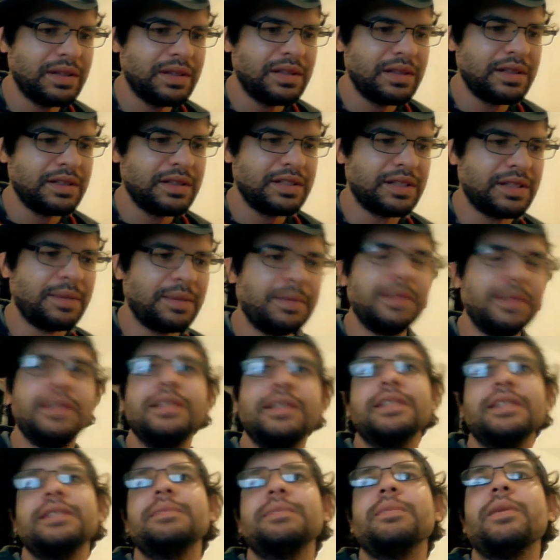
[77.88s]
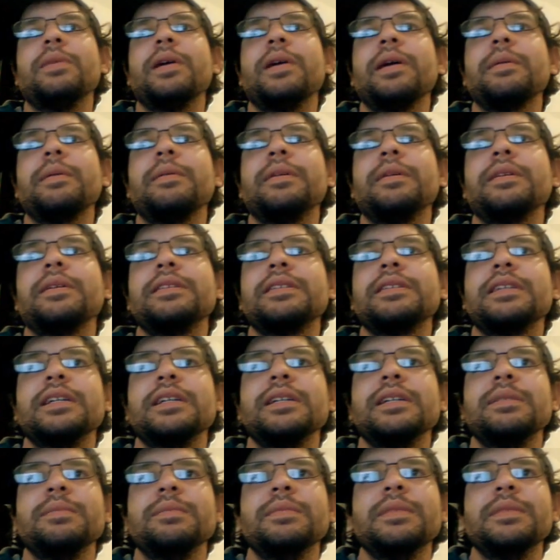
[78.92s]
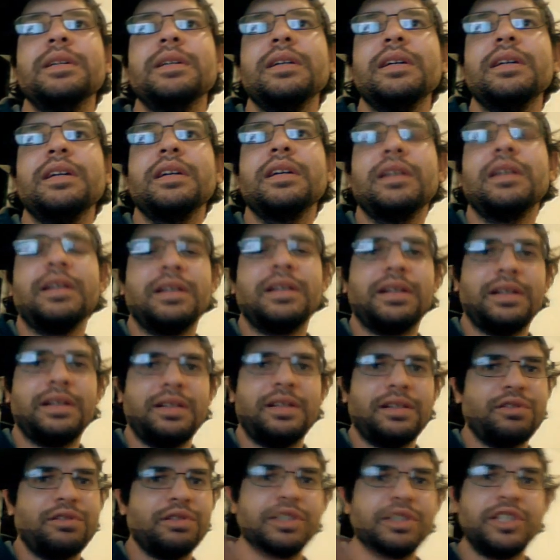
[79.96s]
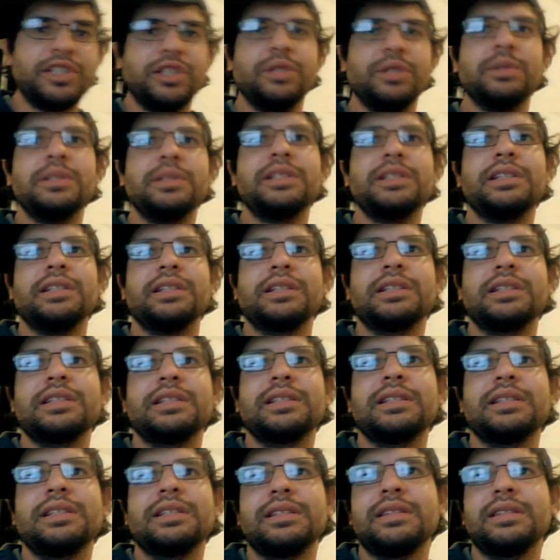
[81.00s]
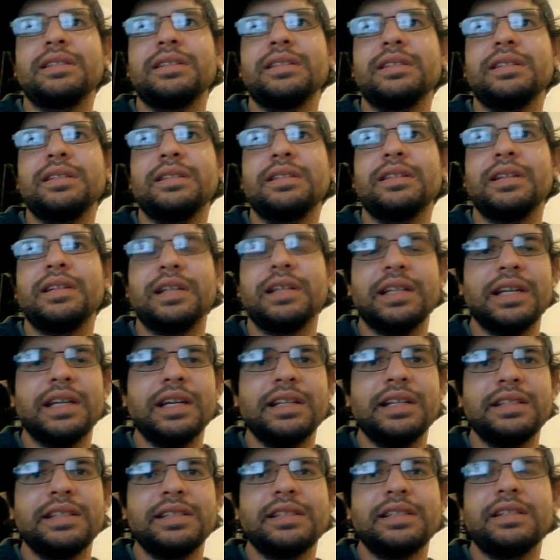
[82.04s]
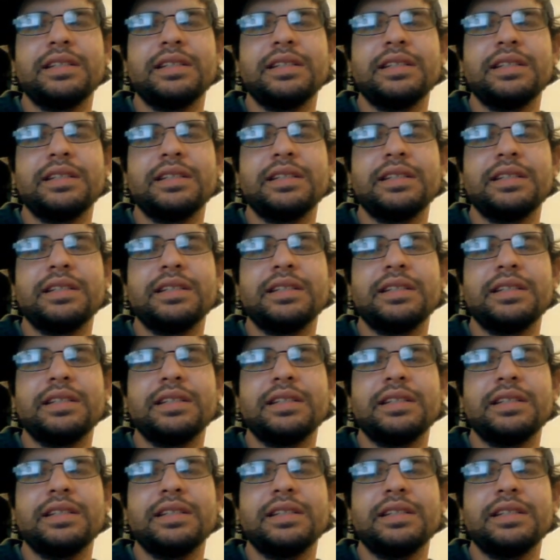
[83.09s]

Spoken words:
some of these might seem gratuitous, I guess,